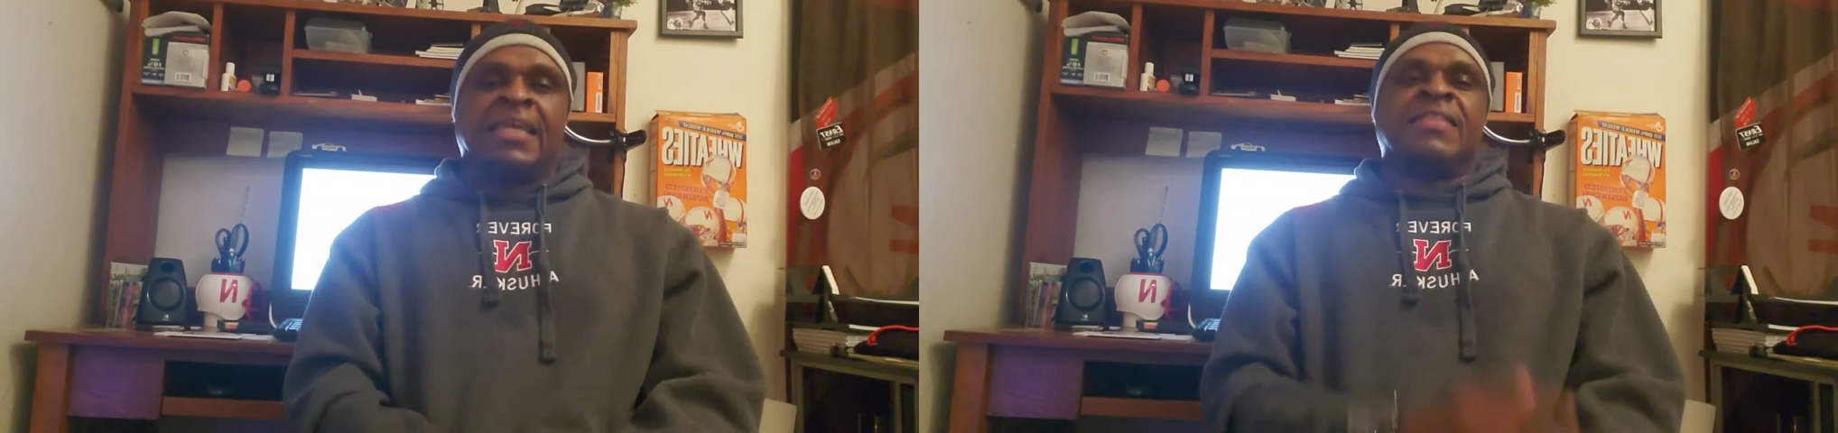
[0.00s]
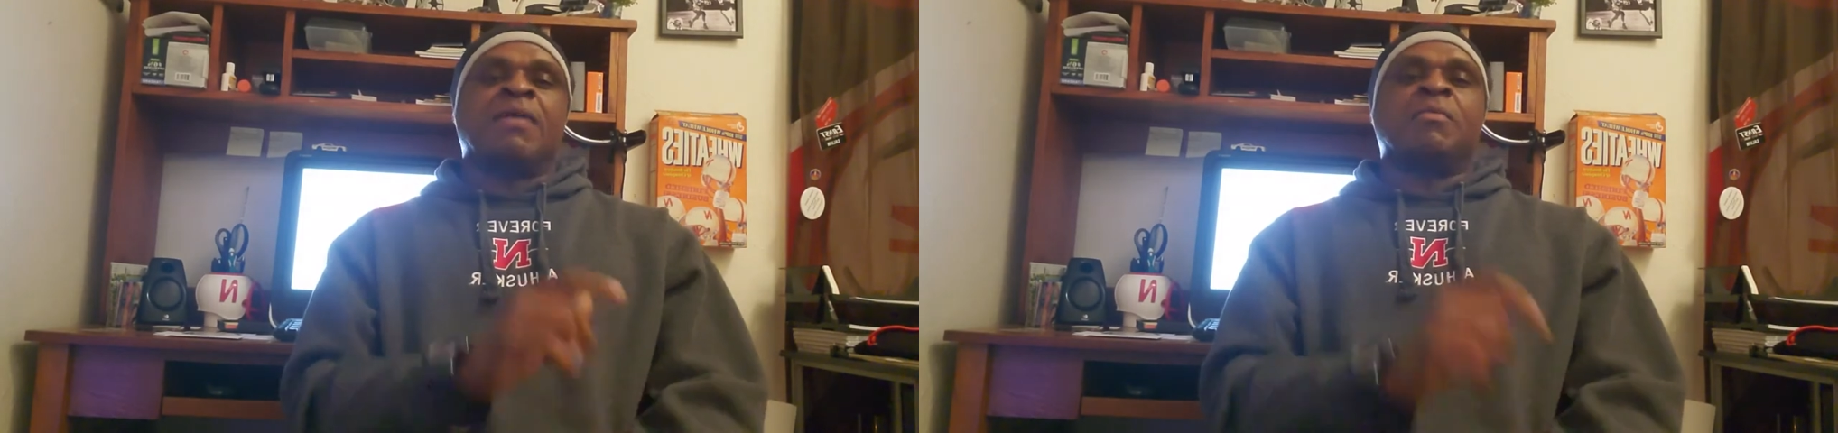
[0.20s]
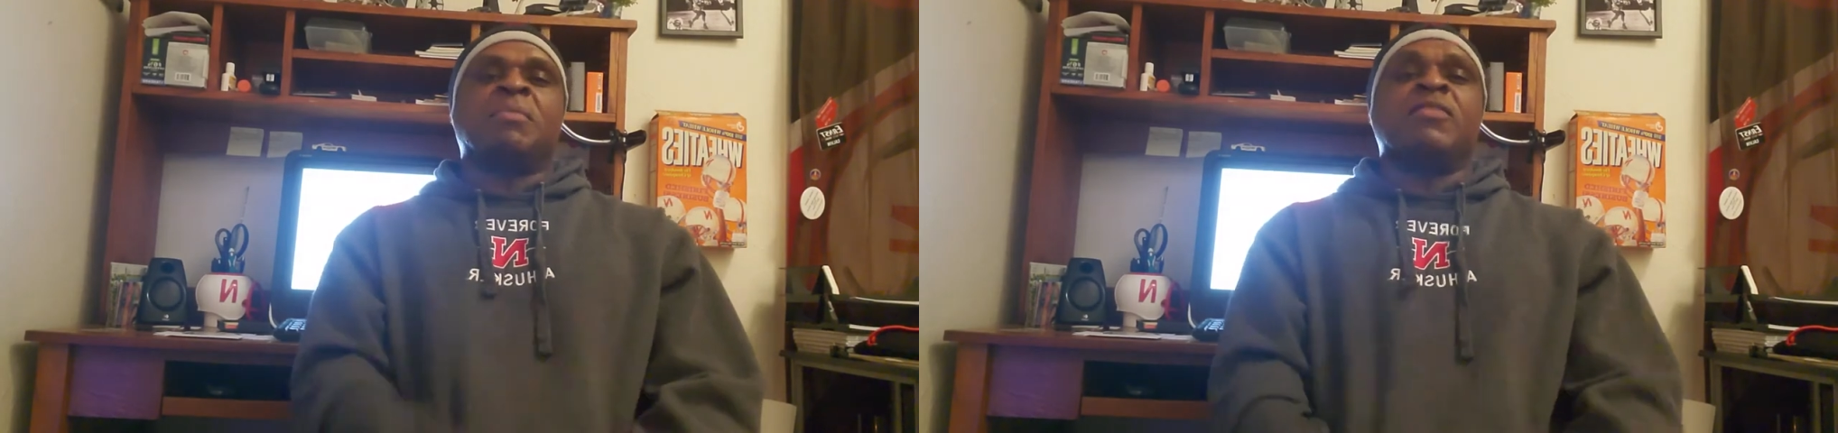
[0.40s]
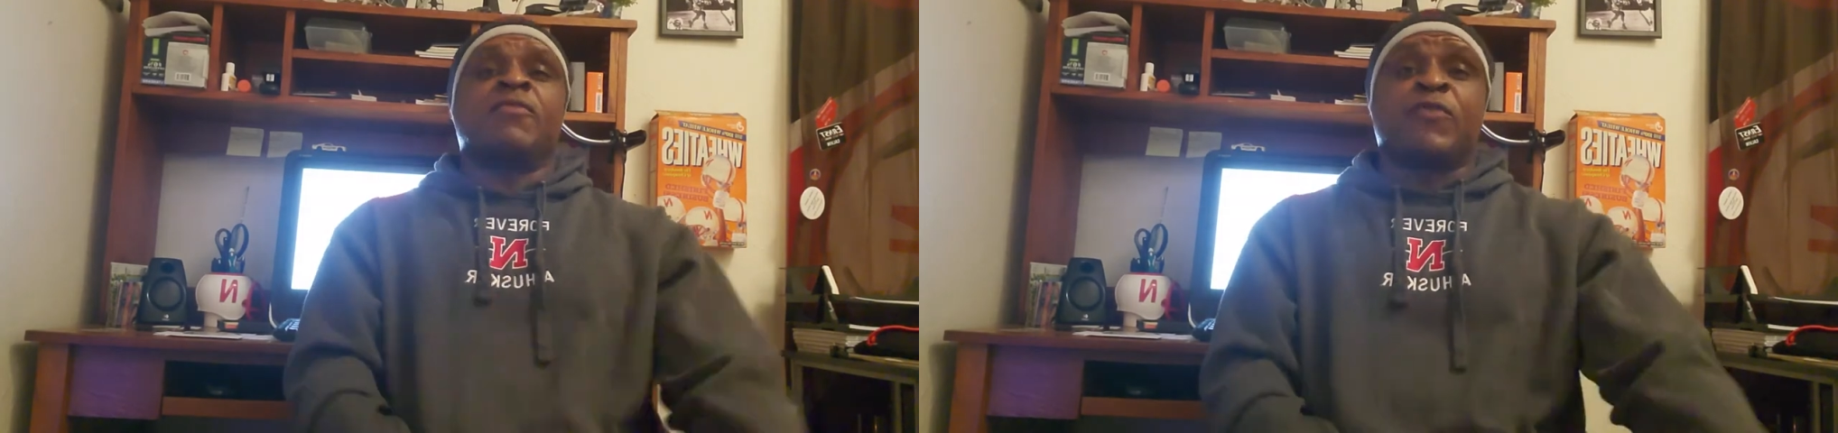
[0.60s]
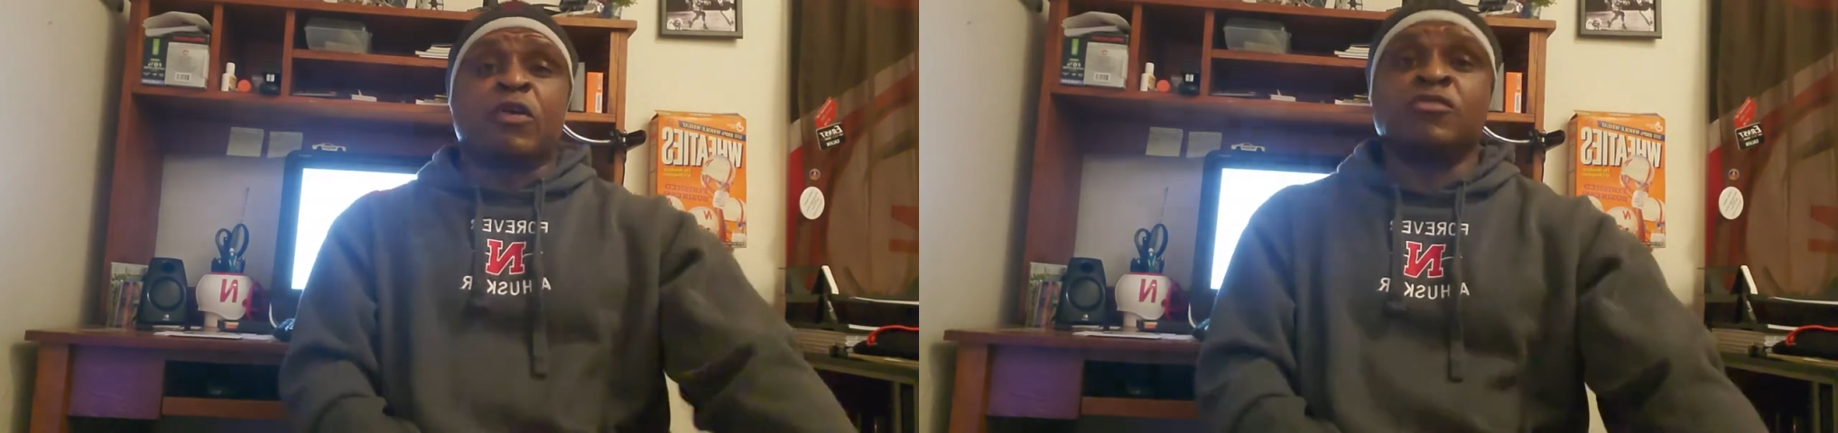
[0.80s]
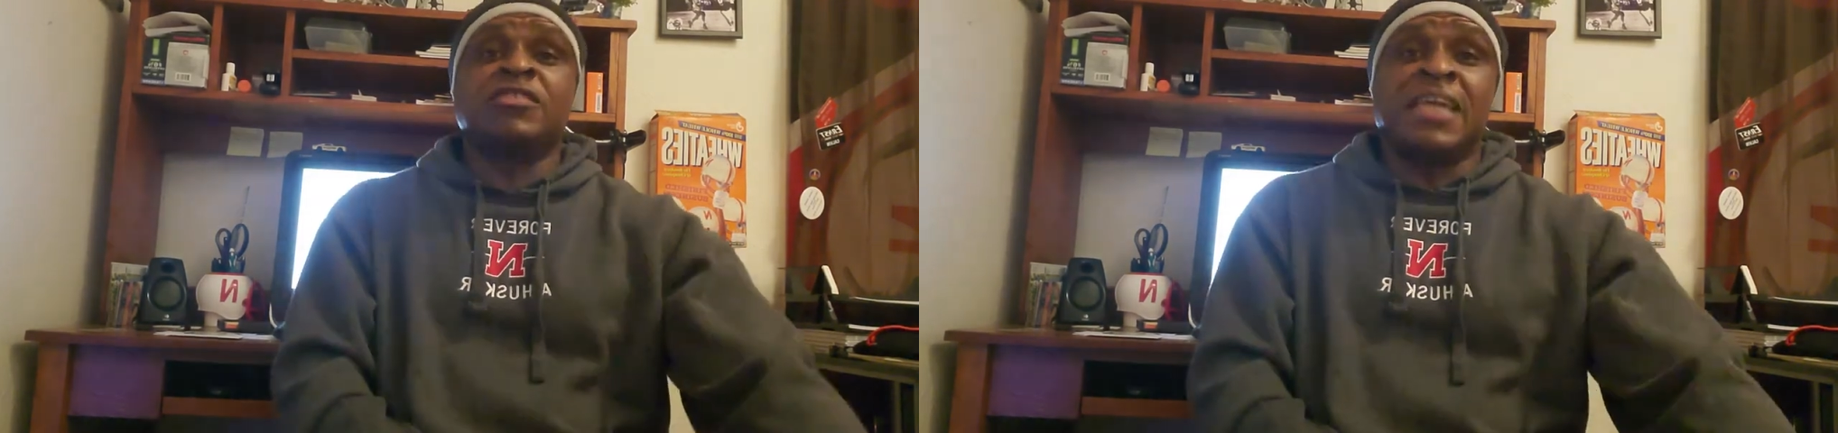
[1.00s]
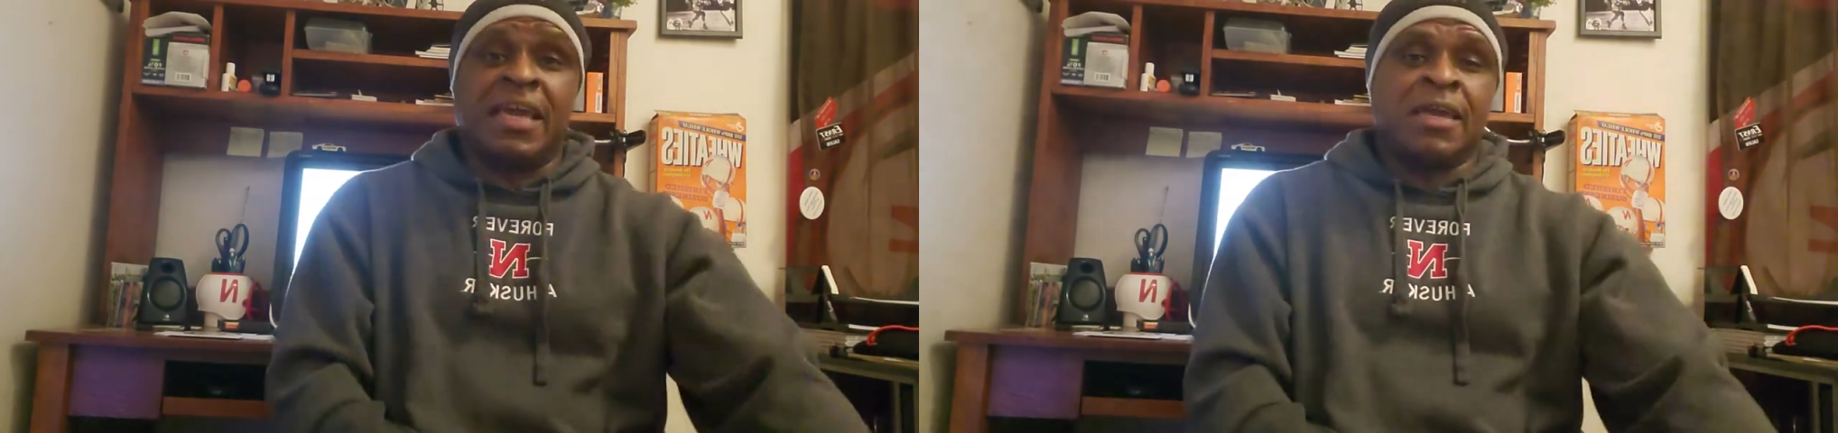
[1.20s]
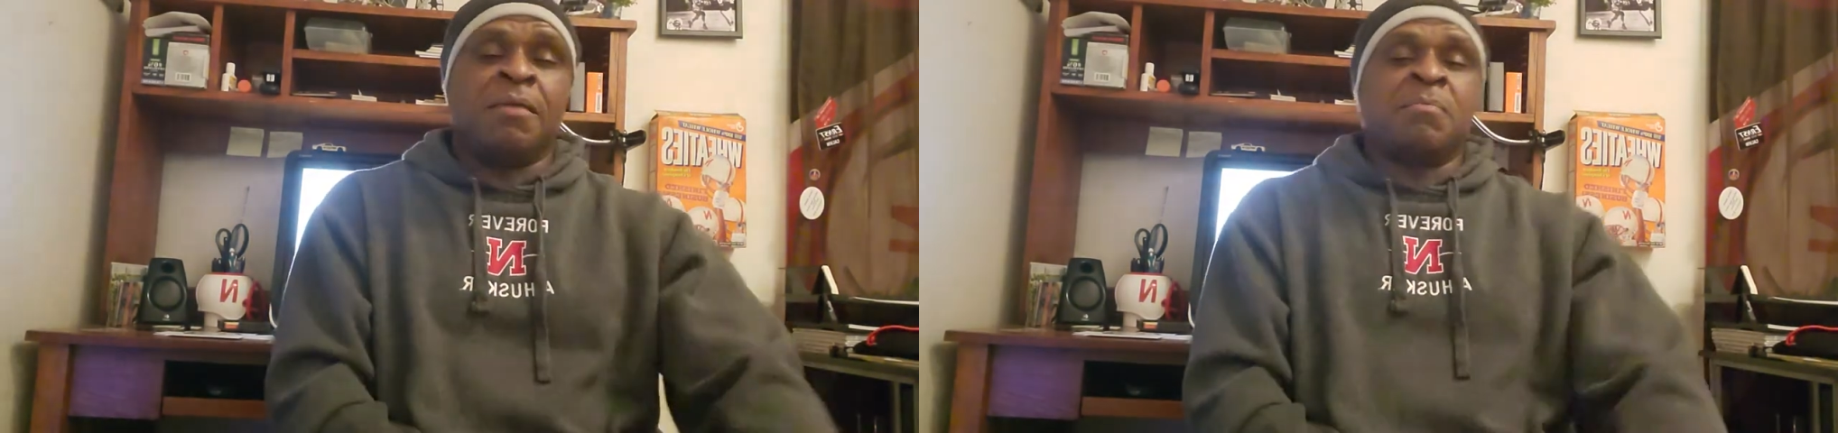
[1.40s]
and that would be the first
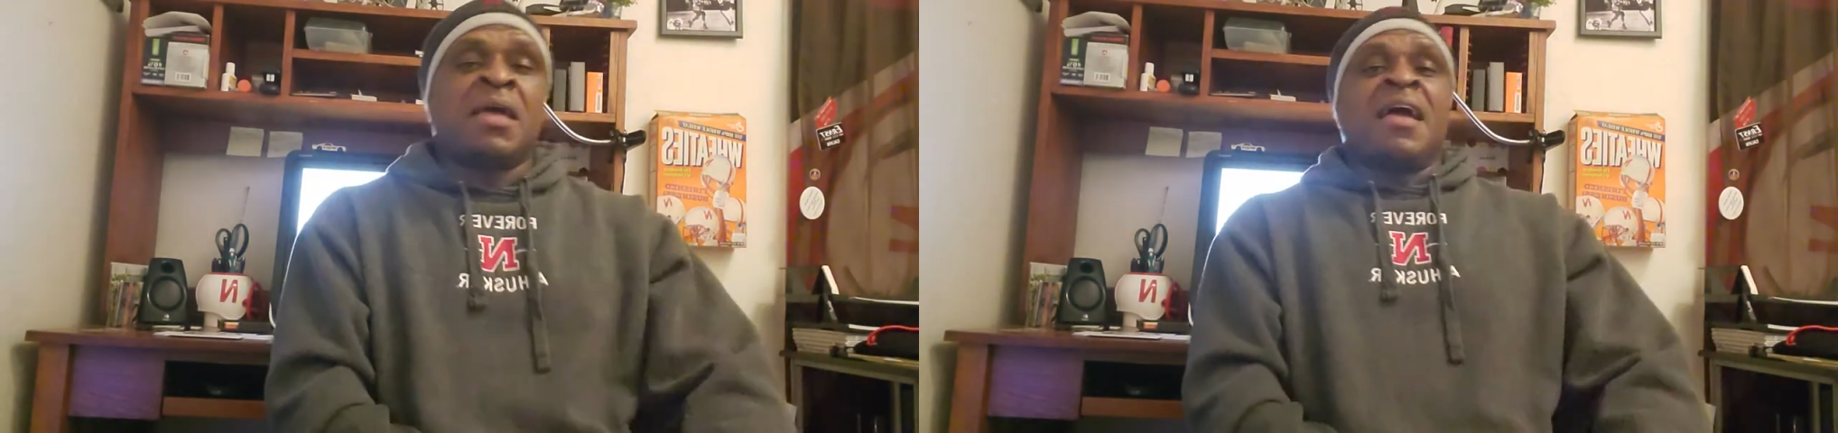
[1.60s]
game